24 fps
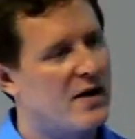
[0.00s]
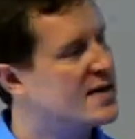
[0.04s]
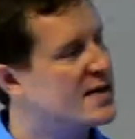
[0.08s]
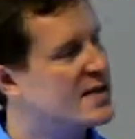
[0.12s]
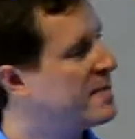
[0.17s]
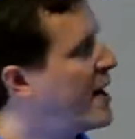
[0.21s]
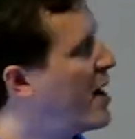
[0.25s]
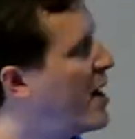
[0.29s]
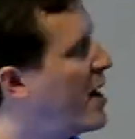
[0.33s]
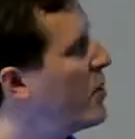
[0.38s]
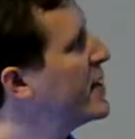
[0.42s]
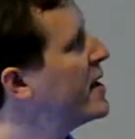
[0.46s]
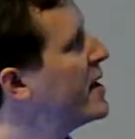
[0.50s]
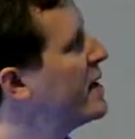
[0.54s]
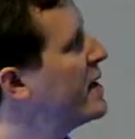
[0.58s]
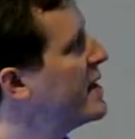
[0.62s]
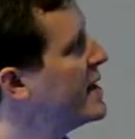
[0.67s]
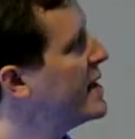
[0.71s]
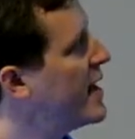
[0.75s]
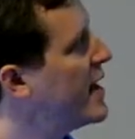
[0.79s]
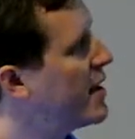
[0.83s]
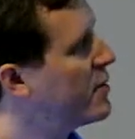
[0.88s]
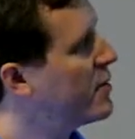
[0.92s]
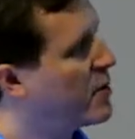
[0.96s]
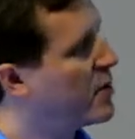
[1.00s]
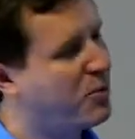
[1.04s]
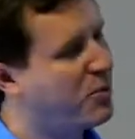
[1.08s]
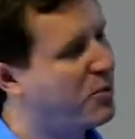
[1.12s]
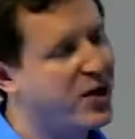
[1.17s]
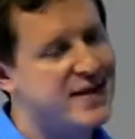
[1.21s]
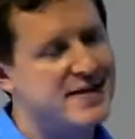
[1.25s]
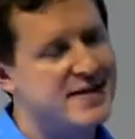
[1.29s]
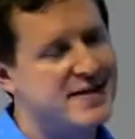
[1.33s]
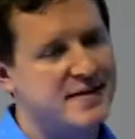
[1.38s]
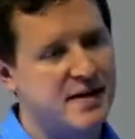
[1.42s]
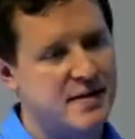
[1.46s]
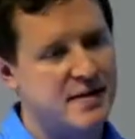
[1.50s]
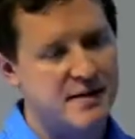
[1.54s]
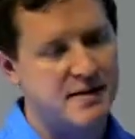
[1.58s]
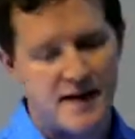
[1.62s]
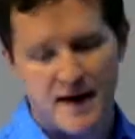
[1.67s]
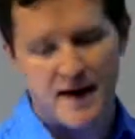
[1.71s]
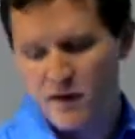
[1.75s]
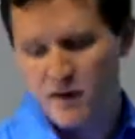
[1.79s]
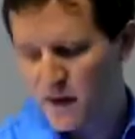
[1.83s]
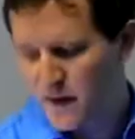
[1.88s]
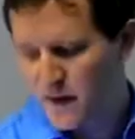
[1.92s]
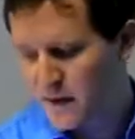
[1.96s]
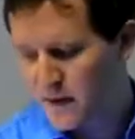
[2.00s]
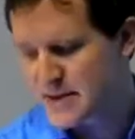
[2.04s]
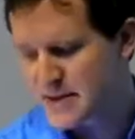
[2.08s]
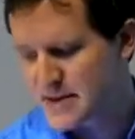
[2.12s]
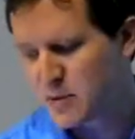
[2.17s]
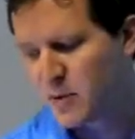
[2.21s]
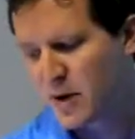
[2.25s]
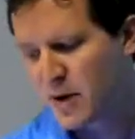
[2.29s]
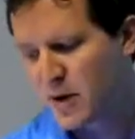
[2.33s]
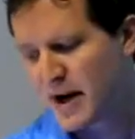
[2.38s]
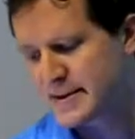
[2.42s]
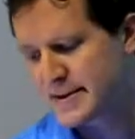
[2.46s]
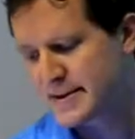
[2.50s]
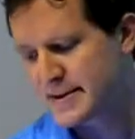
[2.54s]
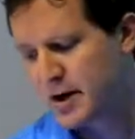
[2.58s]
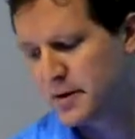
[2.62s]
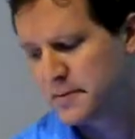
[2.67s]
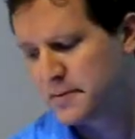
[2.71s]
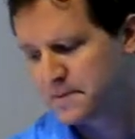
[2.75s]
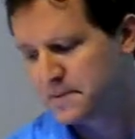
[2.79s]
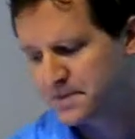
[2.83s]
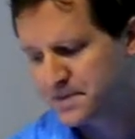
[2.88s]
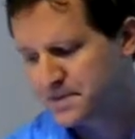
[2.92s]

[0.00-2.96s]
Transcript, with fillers: It's about, in the end, replacing everything that's proprietary.